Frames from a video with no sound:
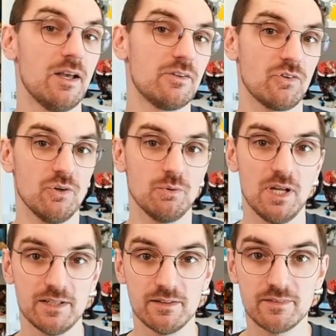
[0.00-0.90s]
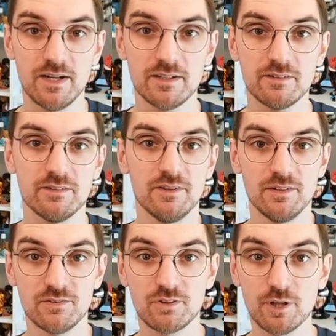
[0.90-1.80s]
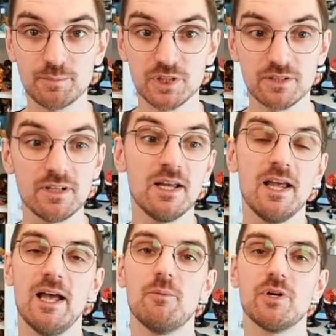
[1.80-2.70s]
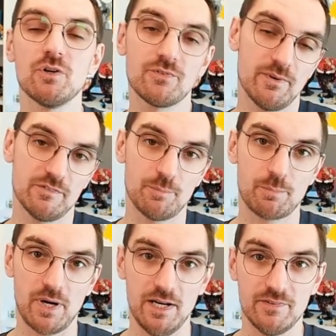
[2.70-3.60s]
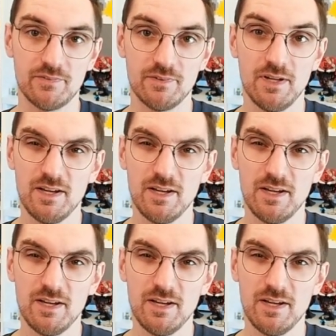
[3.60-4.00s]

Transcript: So like the title, the description, and we also have the price.